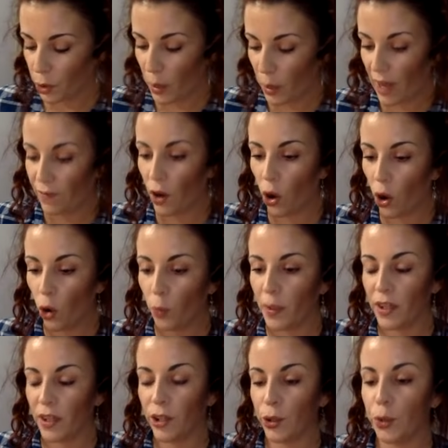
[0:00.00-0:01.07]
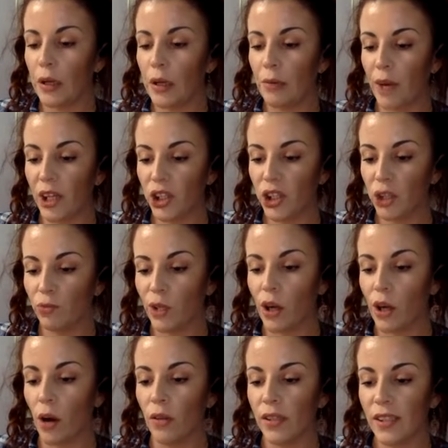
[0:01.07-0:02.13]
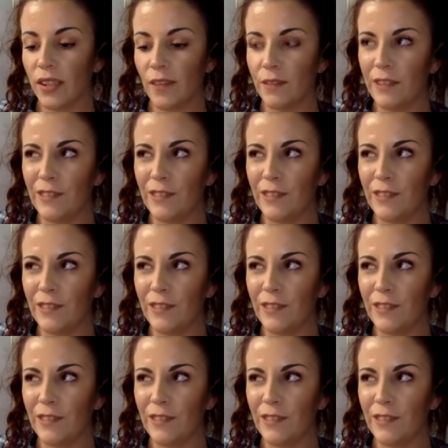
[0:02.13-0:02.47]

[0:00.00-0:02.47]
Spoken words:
You have hope in a new direction, regardless of,